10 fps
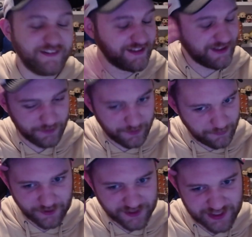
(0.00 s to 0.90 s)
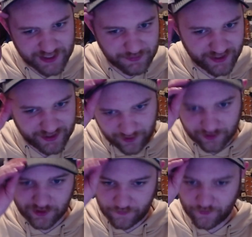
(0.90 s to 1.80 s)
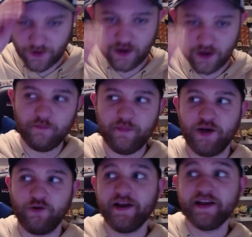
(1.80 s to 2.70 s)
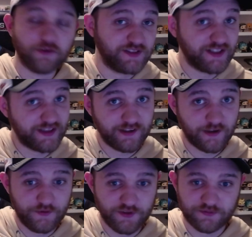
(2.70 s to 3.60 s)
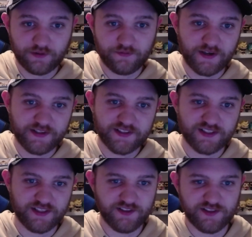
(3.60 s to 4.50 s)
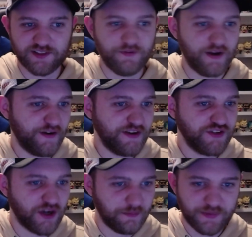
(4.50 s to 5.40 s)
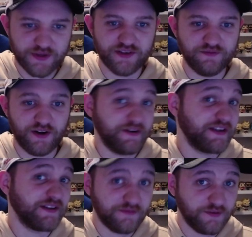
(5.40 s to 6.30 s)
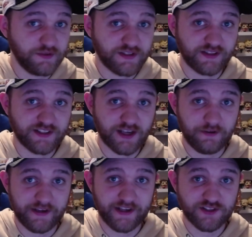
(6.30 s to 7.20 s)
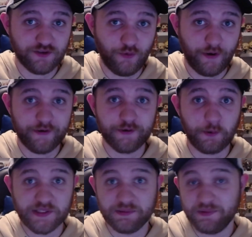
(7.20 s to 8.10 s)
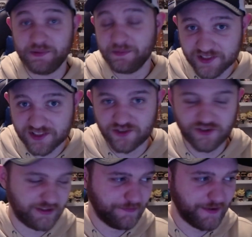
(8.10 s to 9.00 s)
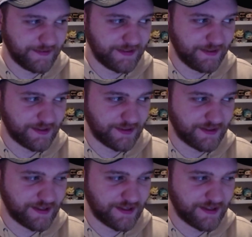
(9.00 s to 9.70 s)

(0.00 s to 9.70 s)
what seemed like a lot of better angles that they could use for the fight scenes. It's very jumpy and very confusing to tell, again, too, where you're going to be placed during the fight scenes. And